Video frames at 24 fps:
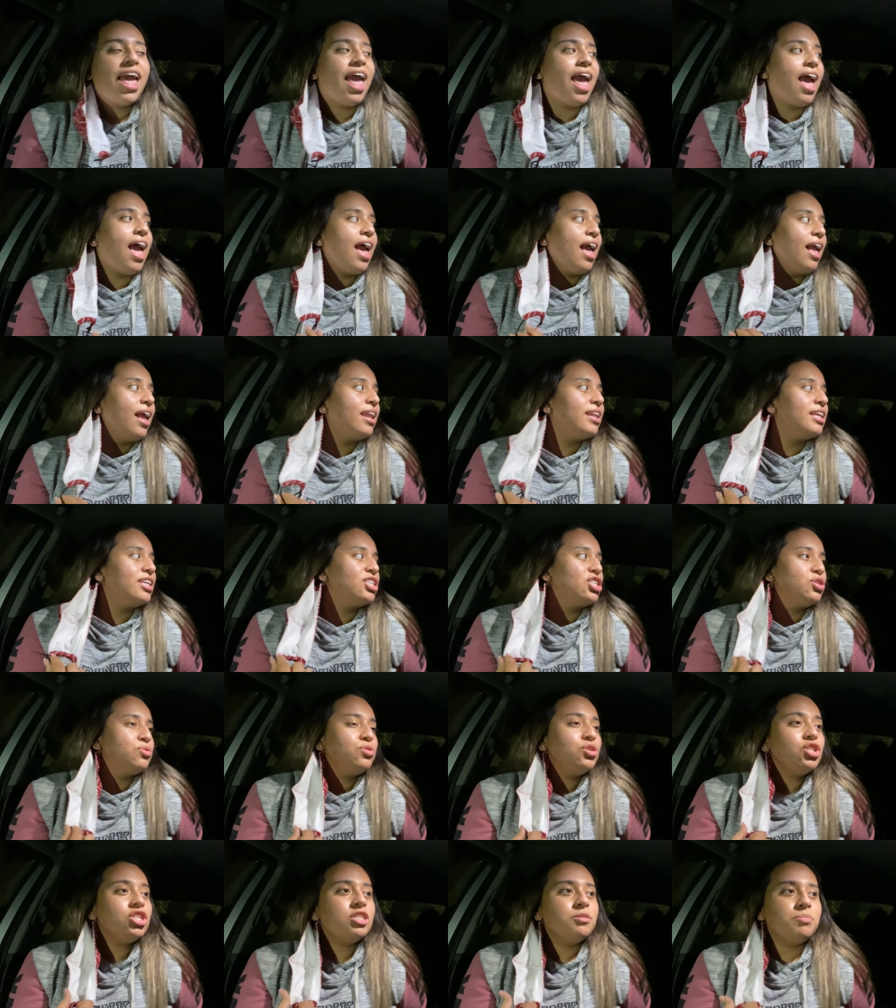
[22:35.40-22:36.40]
and like she
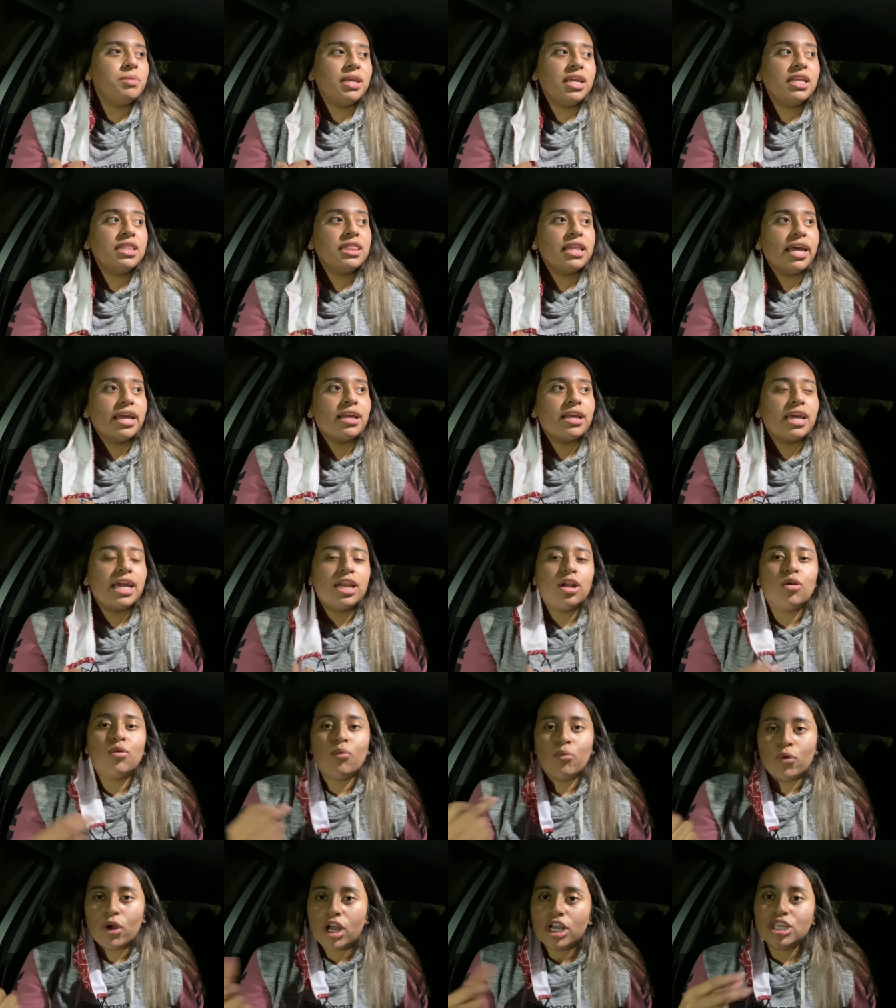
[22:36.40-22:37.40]
was just being like in a
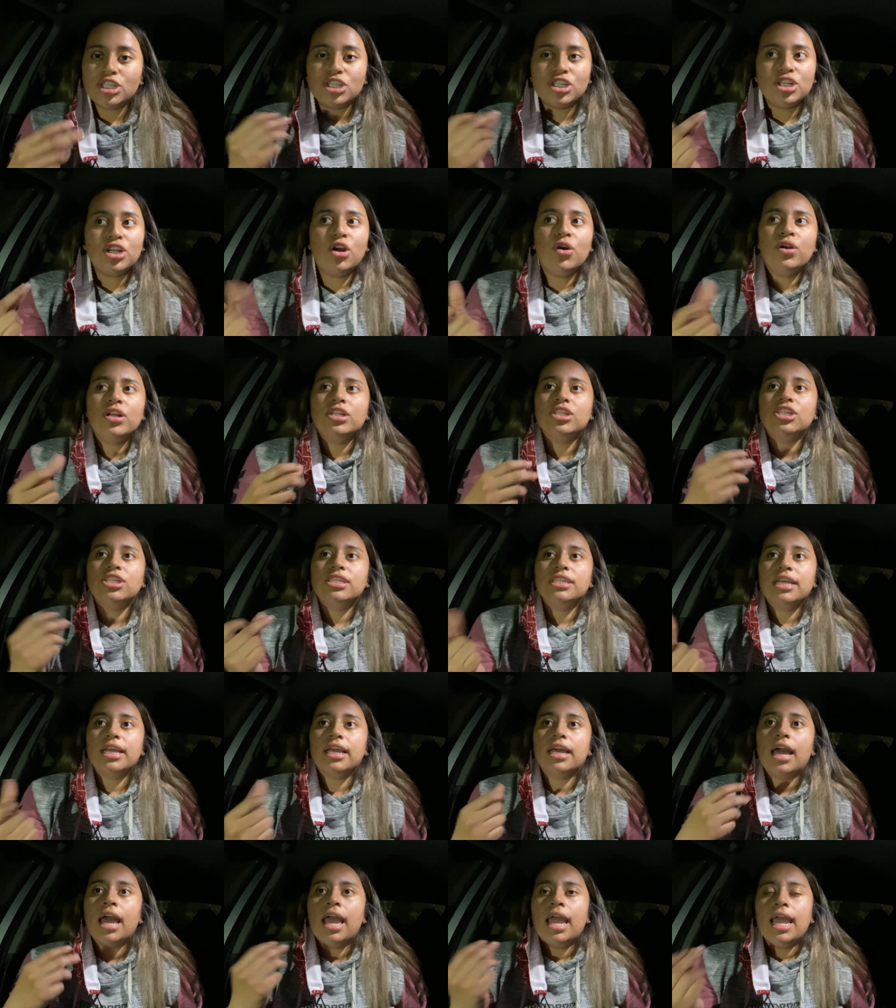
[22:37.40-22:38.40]
rush you know and just
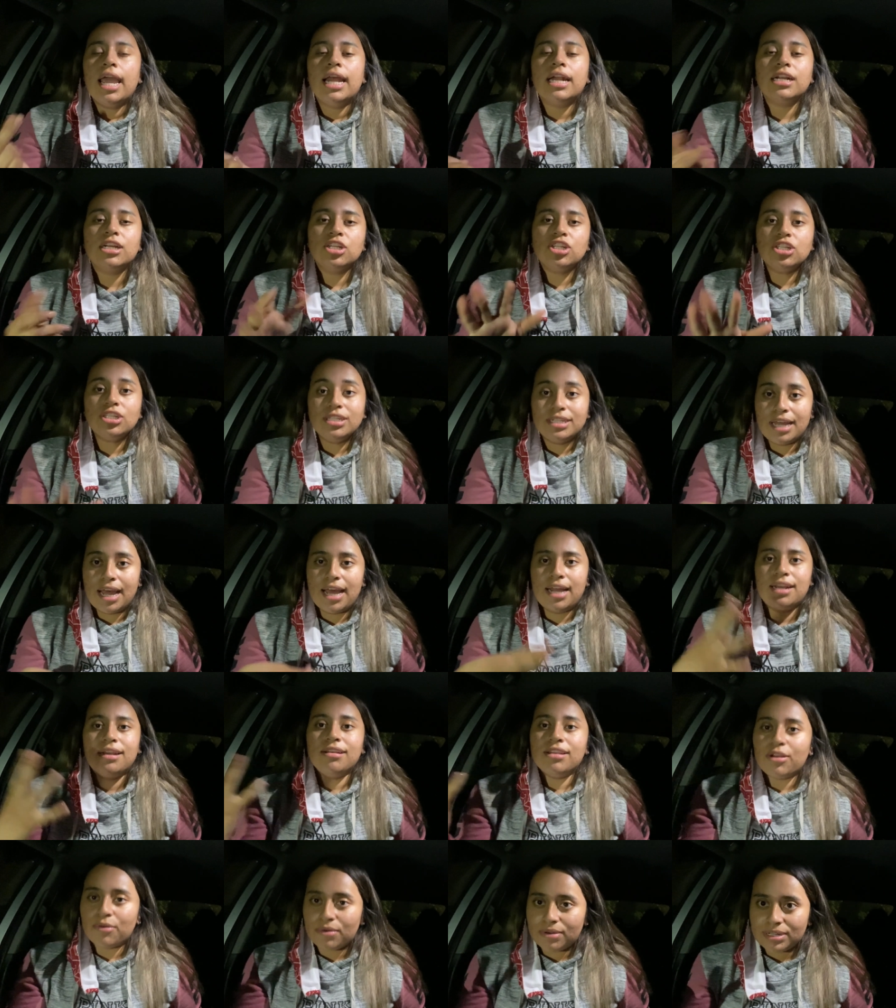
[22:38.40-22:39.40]
like and I
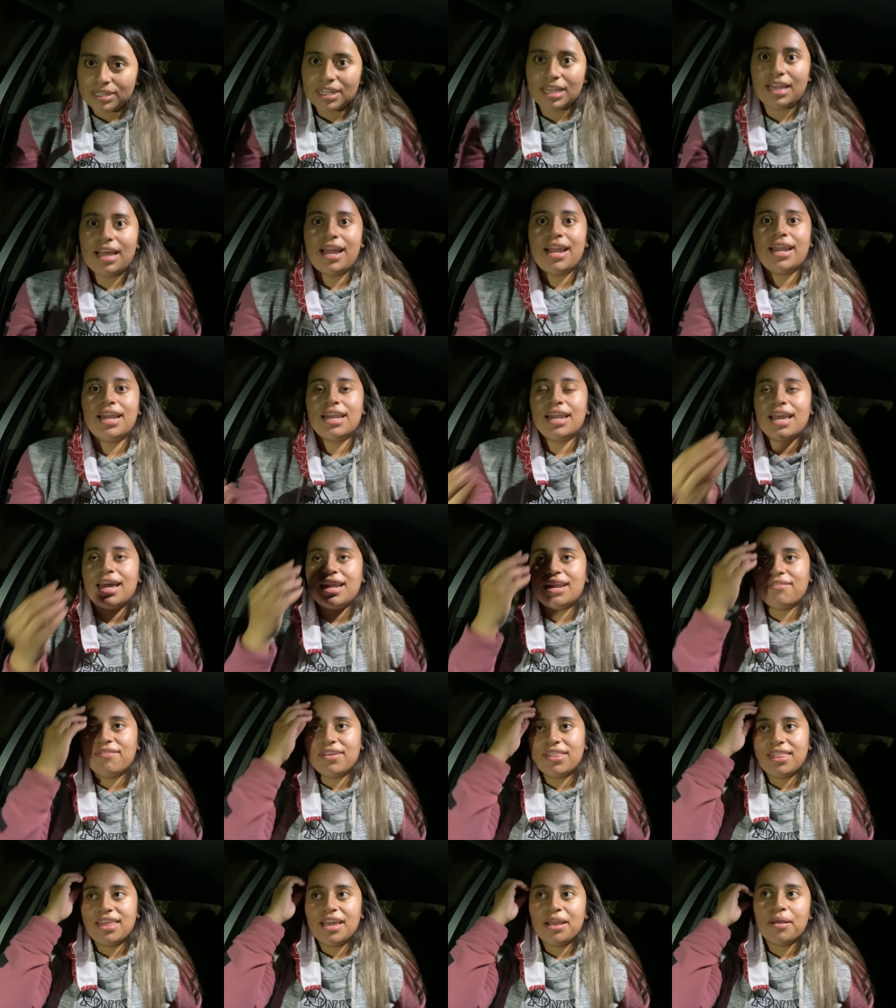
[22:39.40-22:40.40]
understand there was a line and
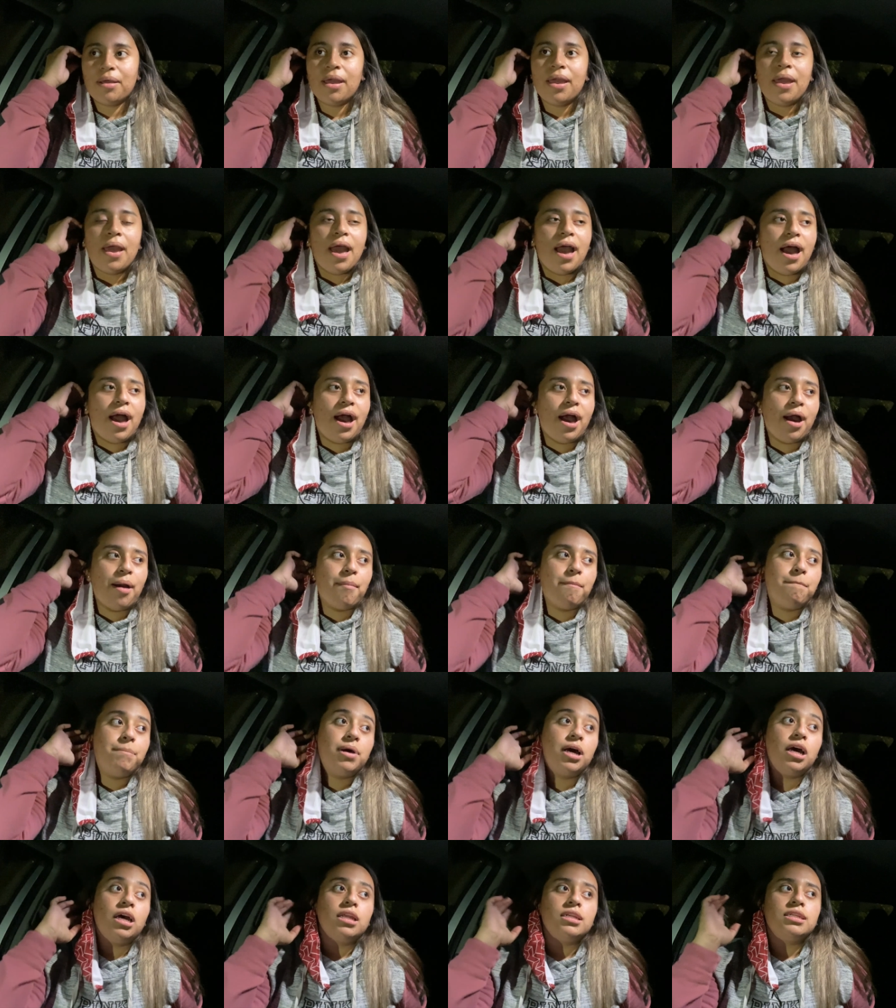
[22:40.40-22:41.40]
everything um
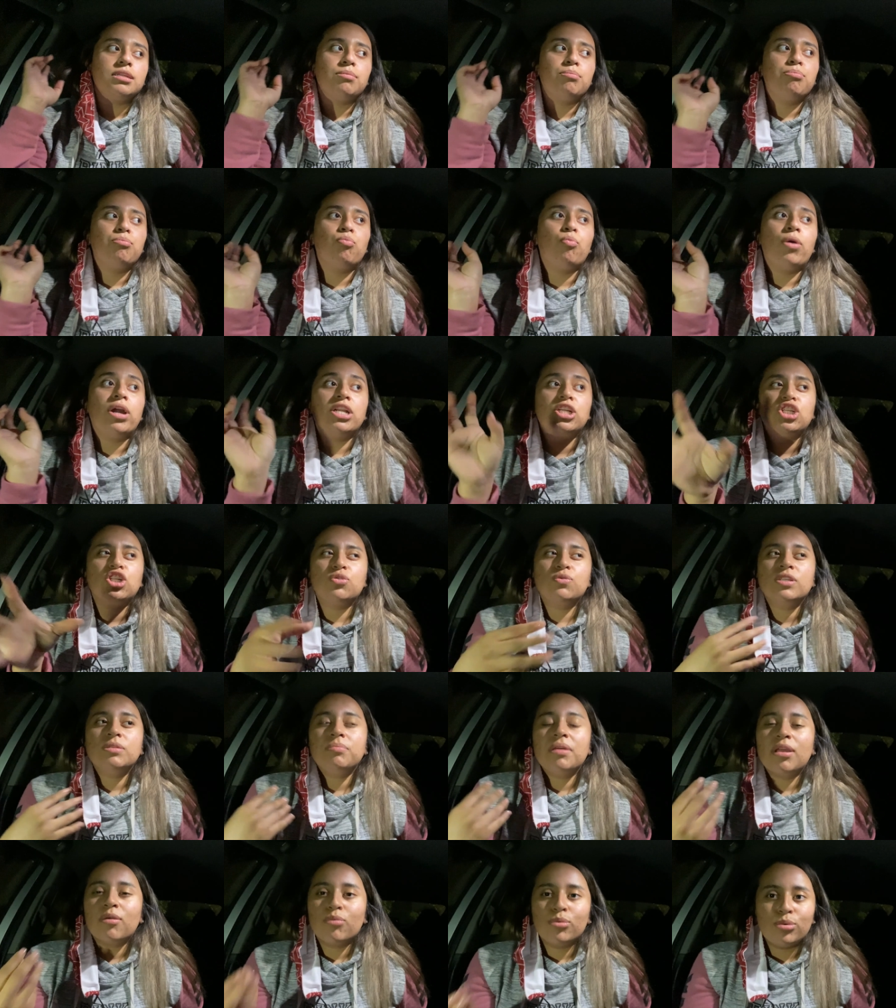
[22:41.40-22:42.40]
but when she was
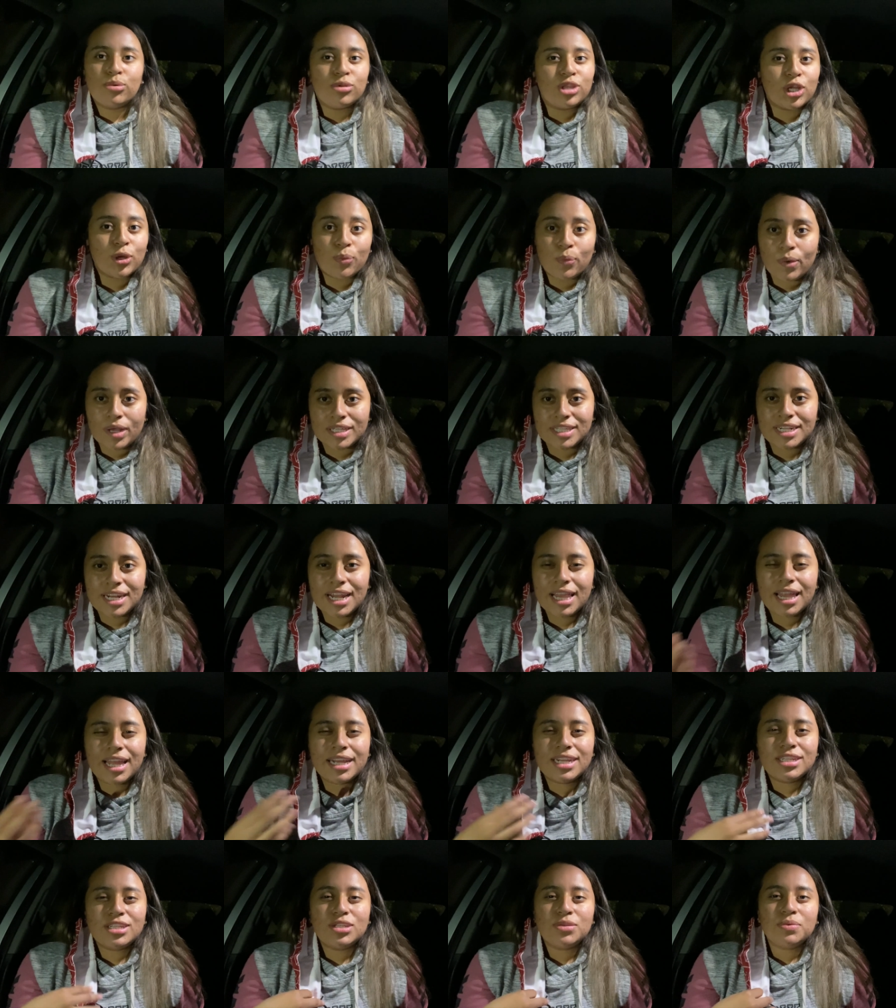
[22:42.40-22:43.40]
being rude there wasn't a
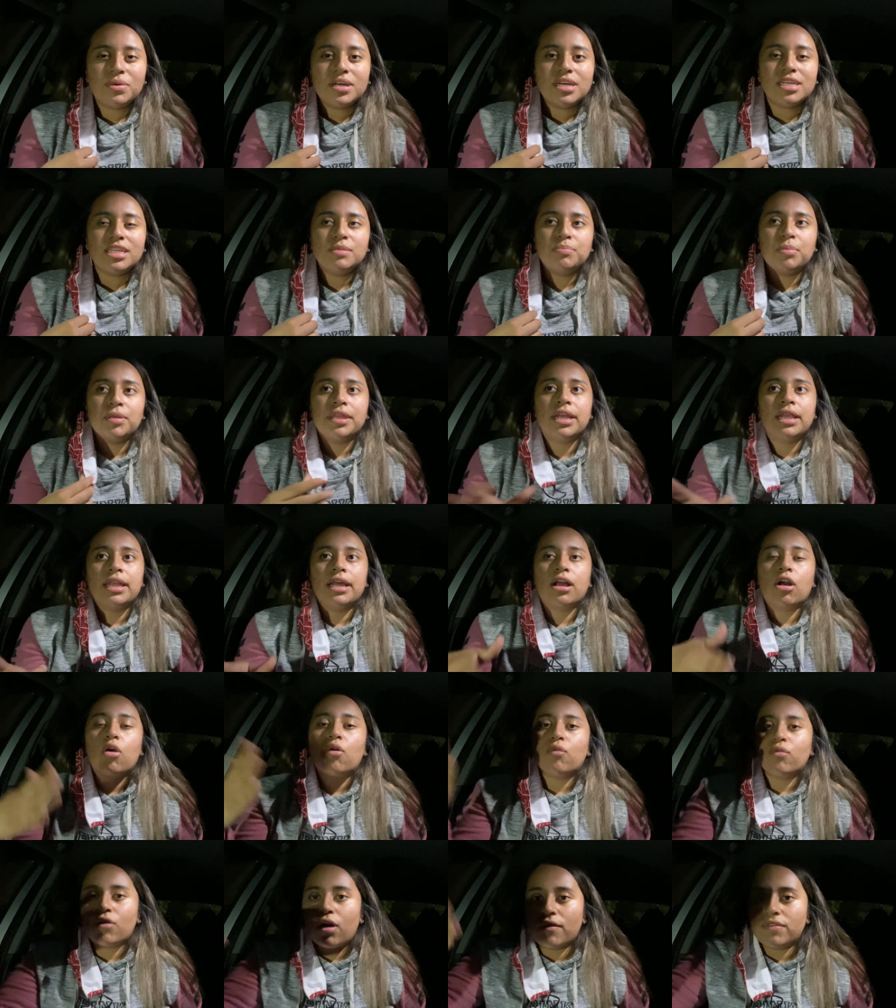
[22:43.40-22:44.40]
line to us but then like
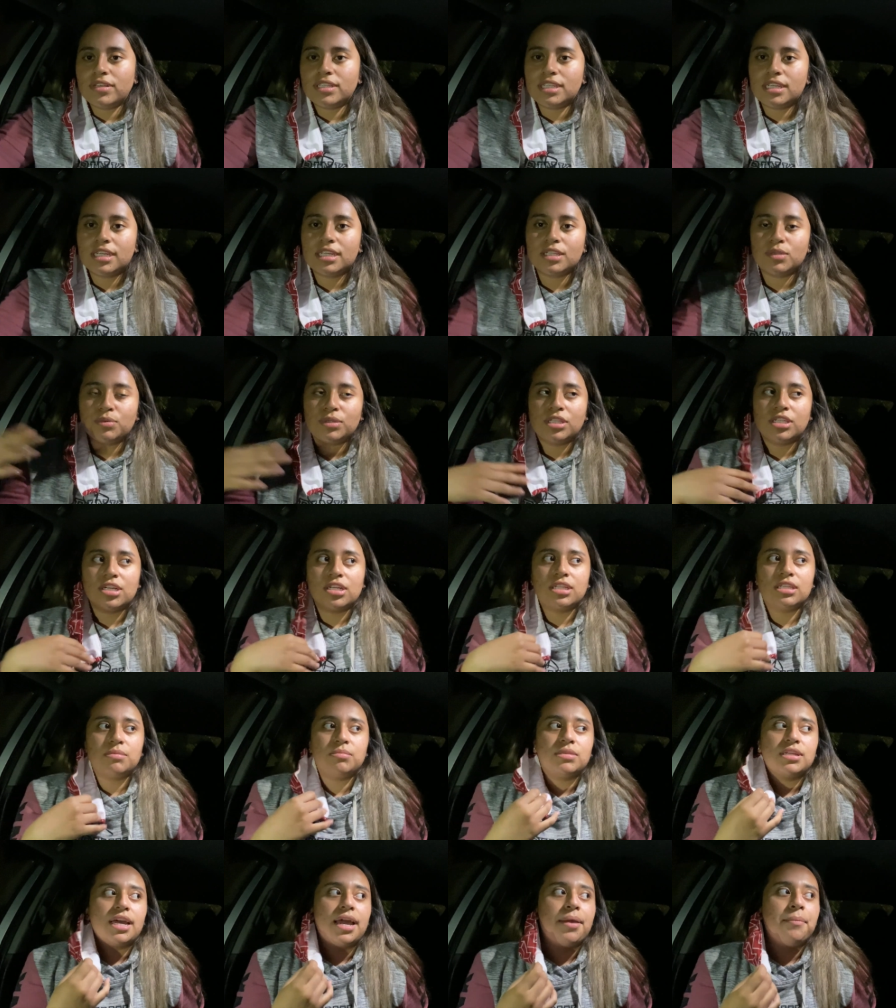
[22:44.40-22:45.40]
obviously because we took
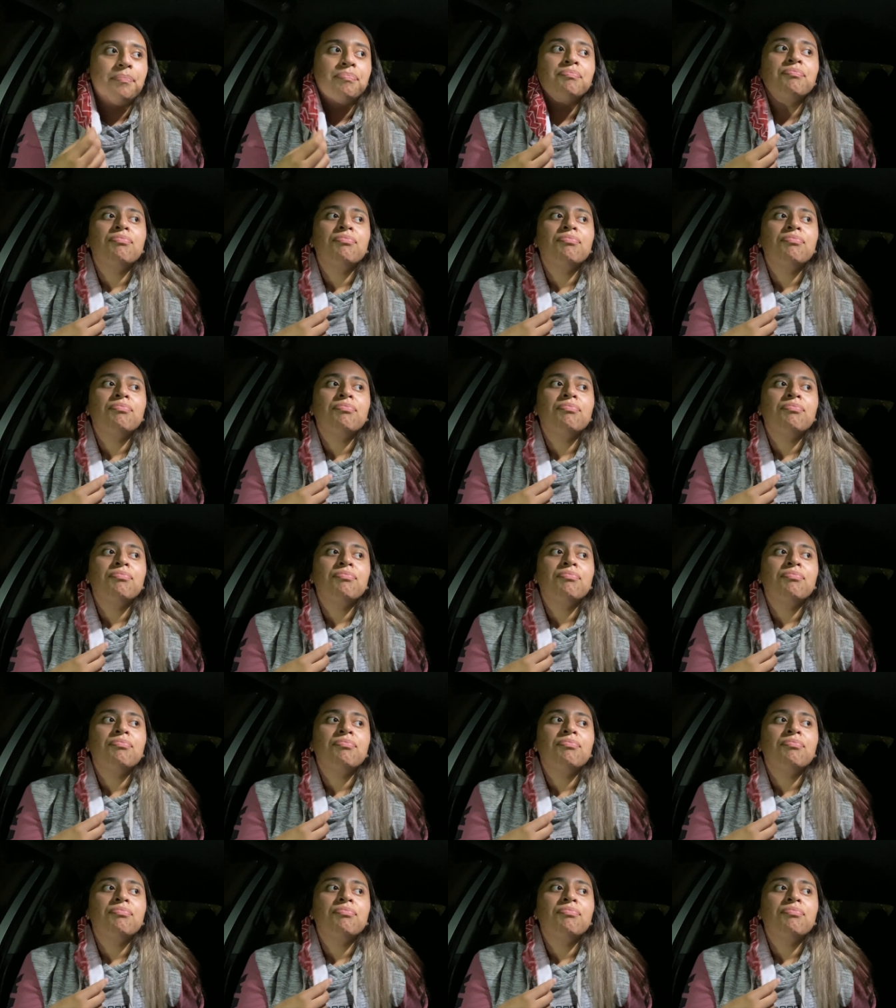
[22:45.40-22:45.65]
some time